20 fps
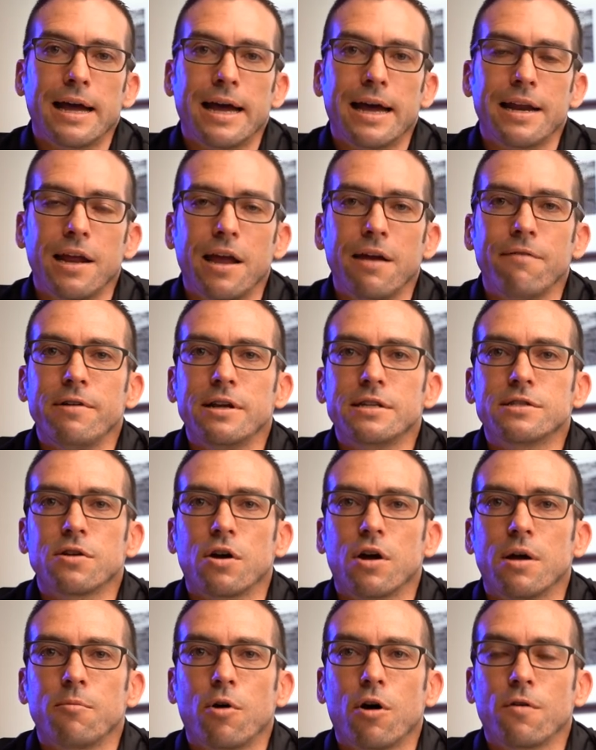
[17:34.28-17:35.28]
and every
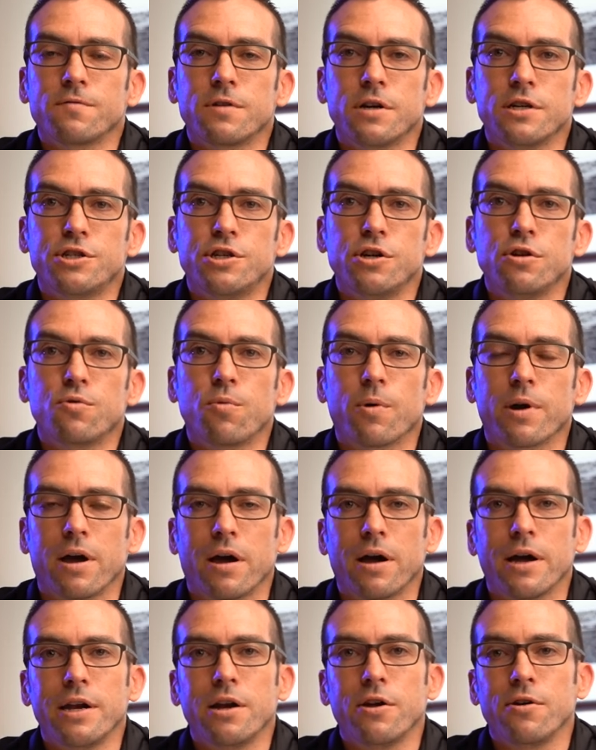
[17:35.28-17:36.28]
time after a shoot, what
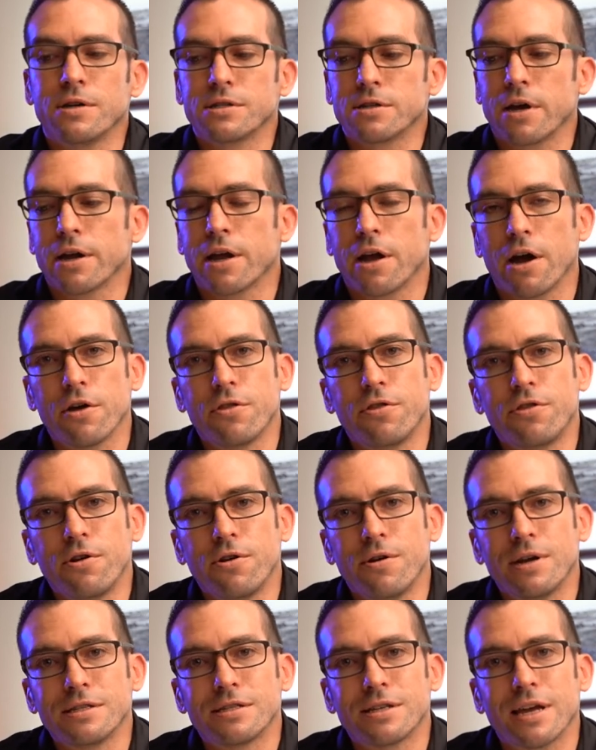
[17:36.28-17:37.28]
I do is I go
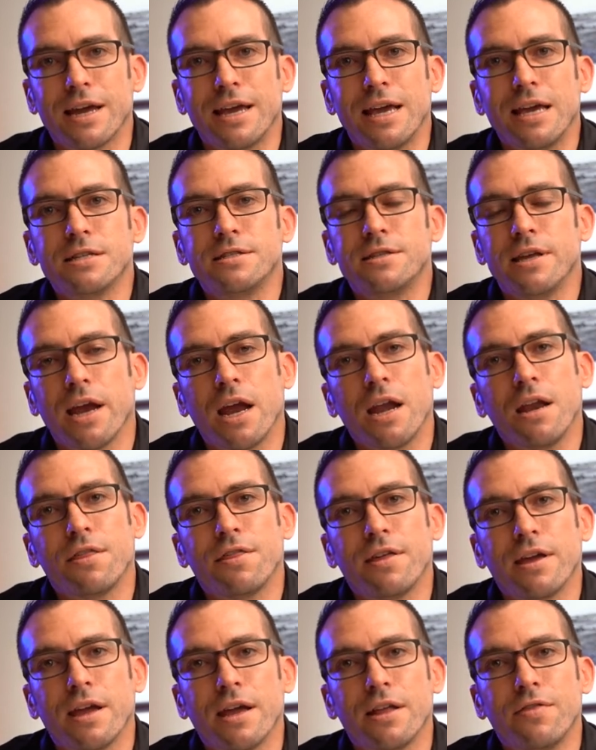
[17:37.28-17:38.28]
through and say, is there
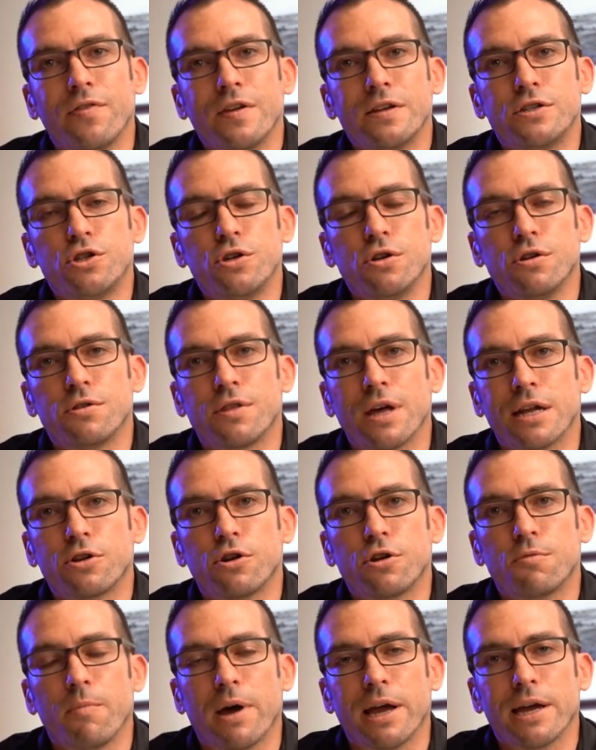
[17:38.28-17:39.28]
anything in this shoot that
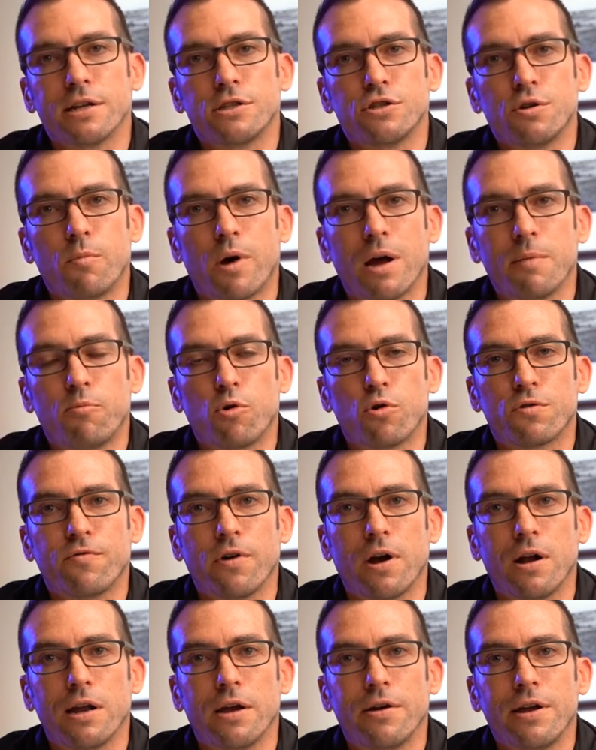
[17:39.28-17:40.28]
could make it to my
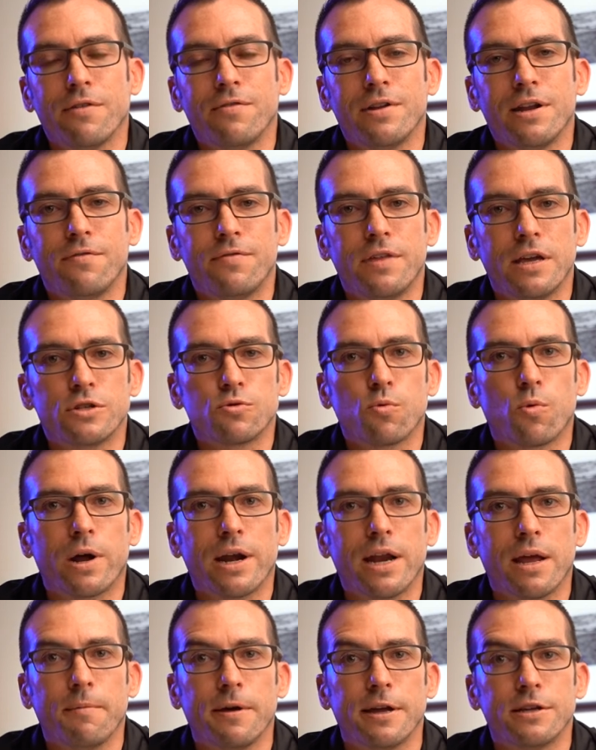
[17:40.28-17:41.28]
portfolio, even if there's one
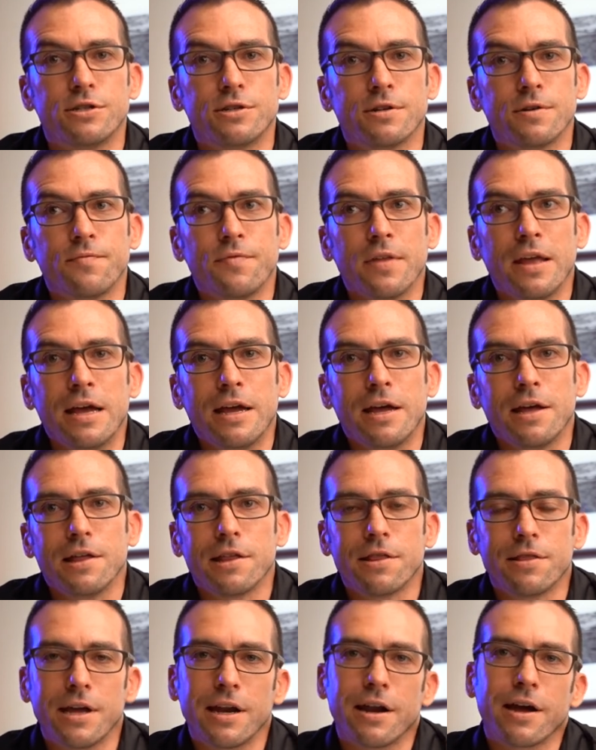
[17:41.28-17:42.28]
image?
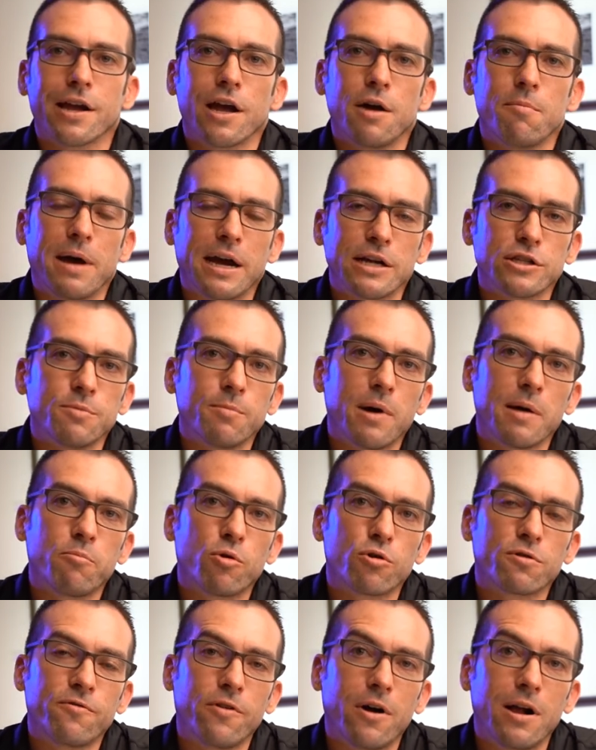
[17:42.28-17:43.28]
Then I go back to my
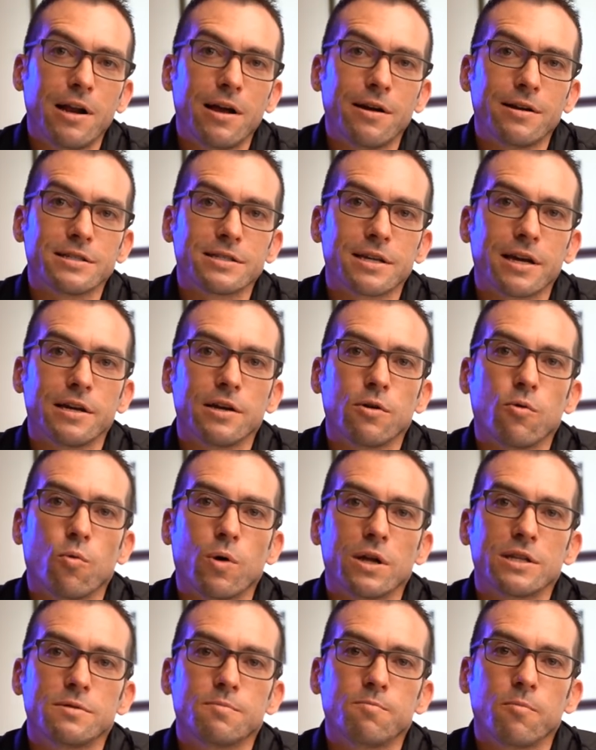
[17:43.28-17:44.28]
portfolio and say,
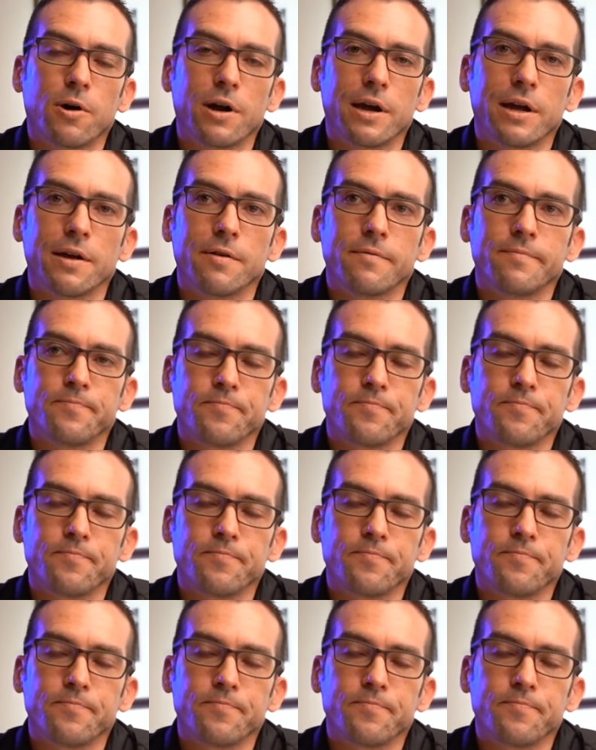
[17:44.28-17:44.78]
what's my